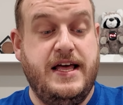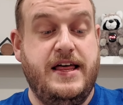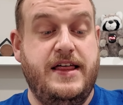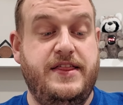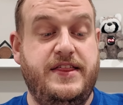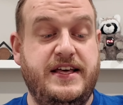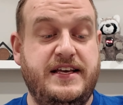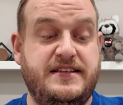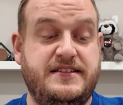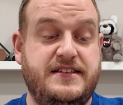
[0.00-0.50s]

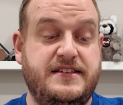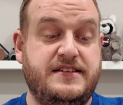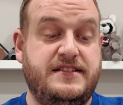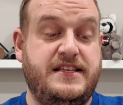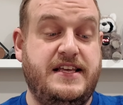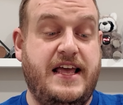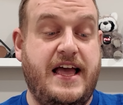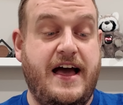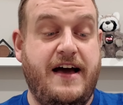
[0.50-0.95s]
this is the